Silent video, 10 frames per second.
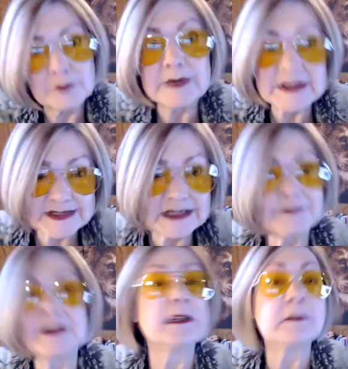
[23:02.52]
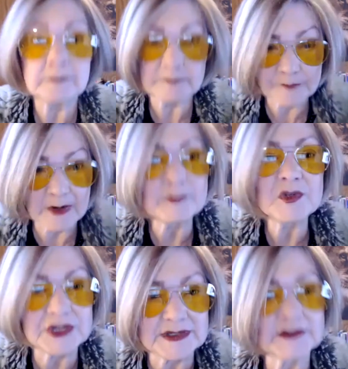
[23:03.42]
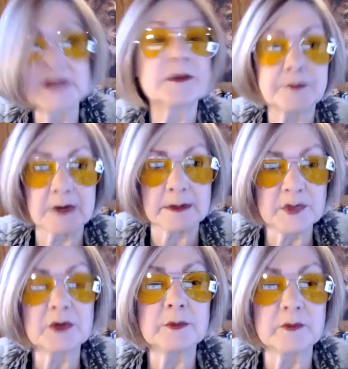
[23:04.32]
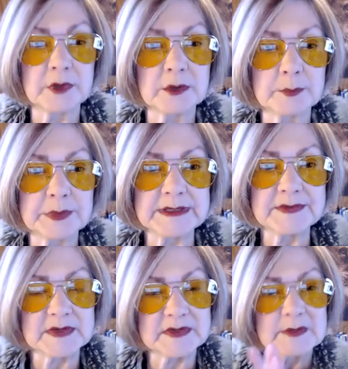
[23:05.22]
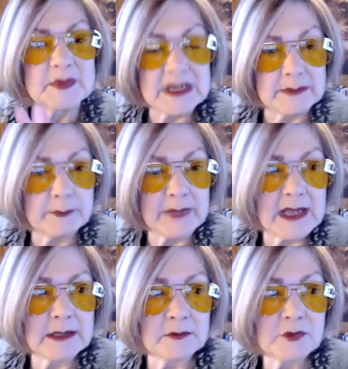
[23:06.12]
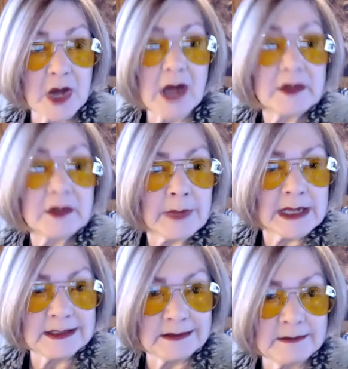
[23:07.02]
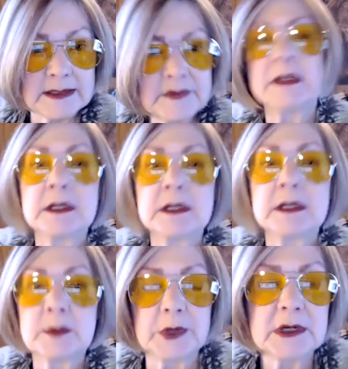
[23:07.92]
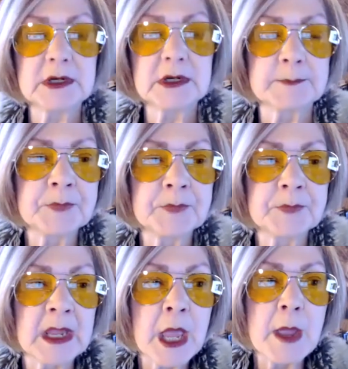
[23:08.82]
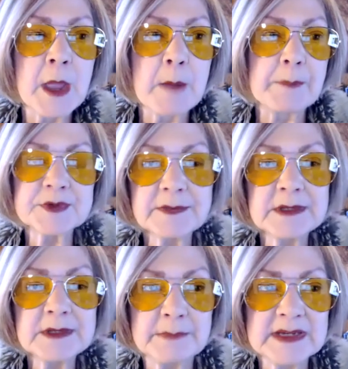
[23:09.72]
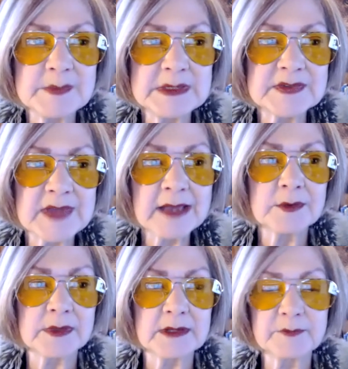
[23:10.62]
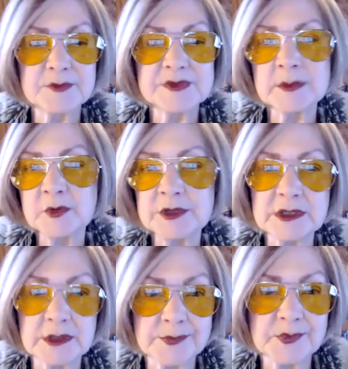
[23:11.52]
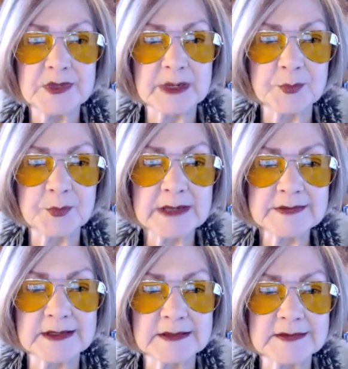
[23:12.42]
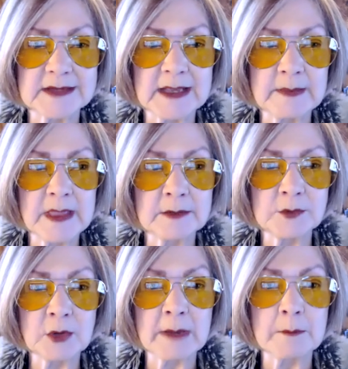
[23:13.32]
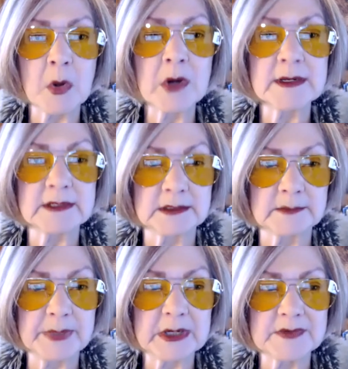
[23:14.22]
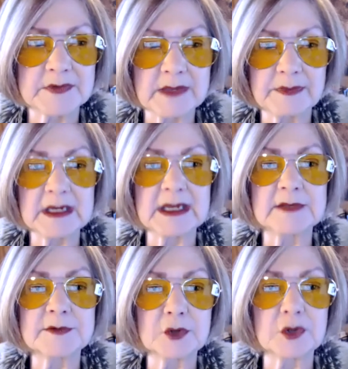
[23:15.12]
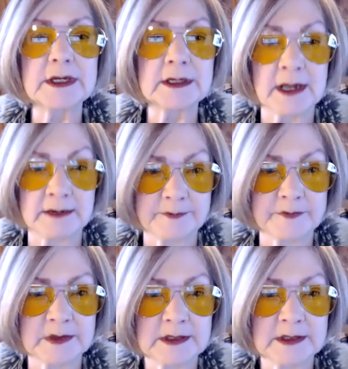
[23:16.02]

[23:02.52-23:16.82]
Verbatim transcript: receiving from Jesus, from your, your belief systems, and, and documenting this in a book. But there's nothing that makes me sadder than for someone to go through that process and then not market it because they think it's good enough.